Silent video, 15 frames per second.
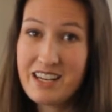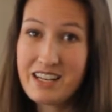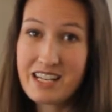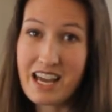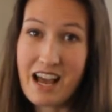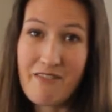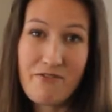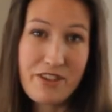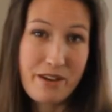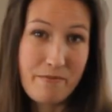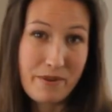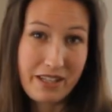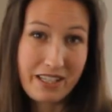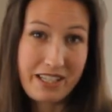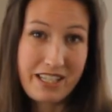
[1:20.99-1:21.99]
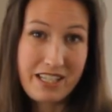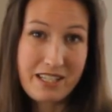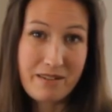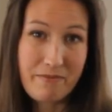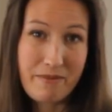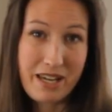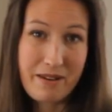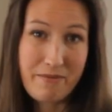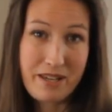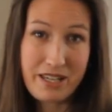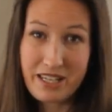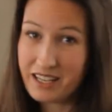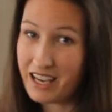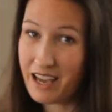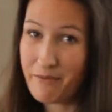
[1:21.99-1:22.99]
to have the ability to
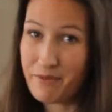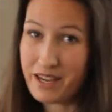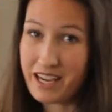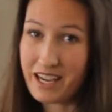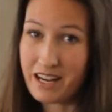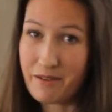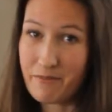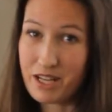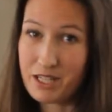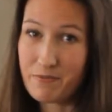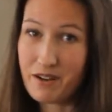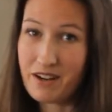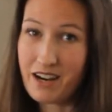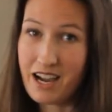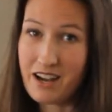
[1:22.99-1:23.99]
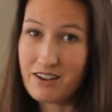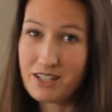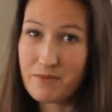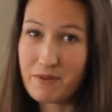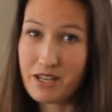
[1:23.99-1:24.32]
maybe be in a much better house,